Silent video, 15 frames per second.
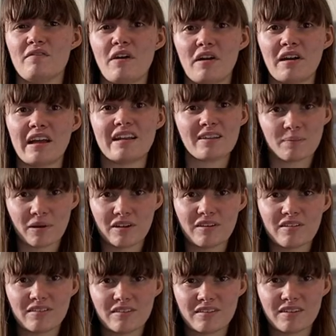are very
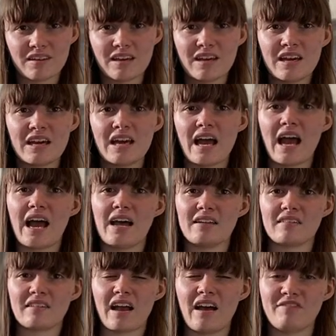experienced
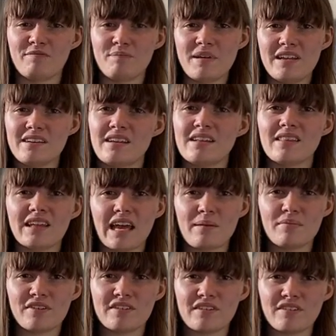and have been in the
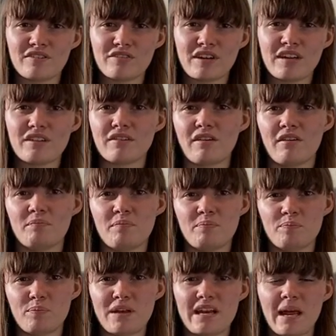games industry, so
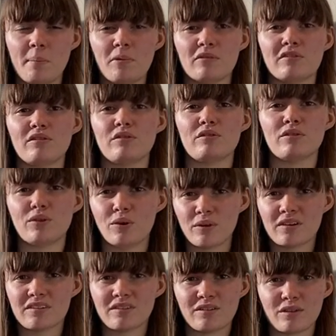I've been able to
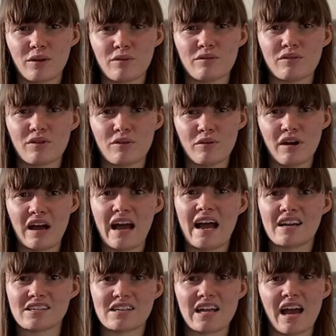talk to those who
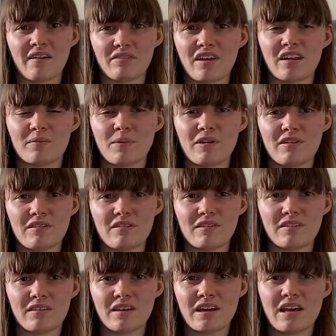actually have the
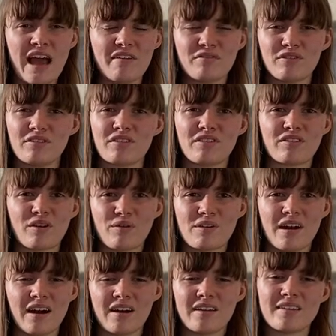experience. Everyone's so
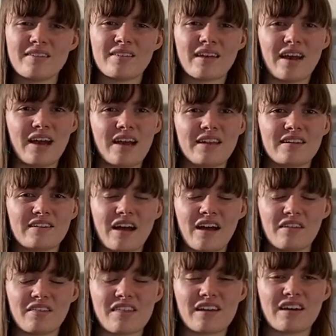nice, and
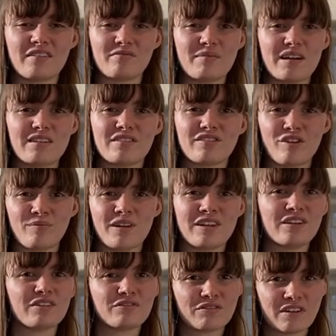I think I've made so
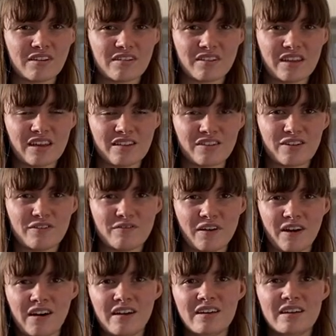many good friends here so
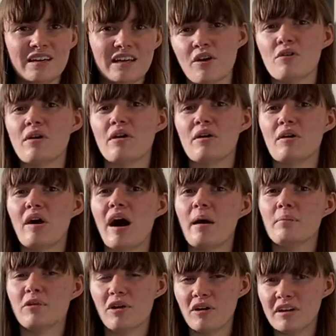far. So
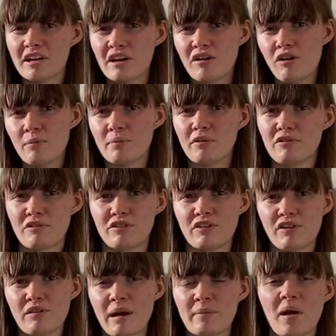I'm learning a lot, but
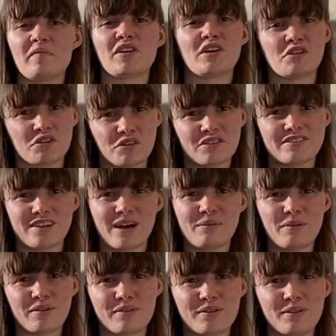also I'm having a good
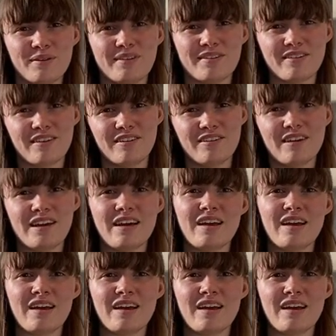time whilst doing so.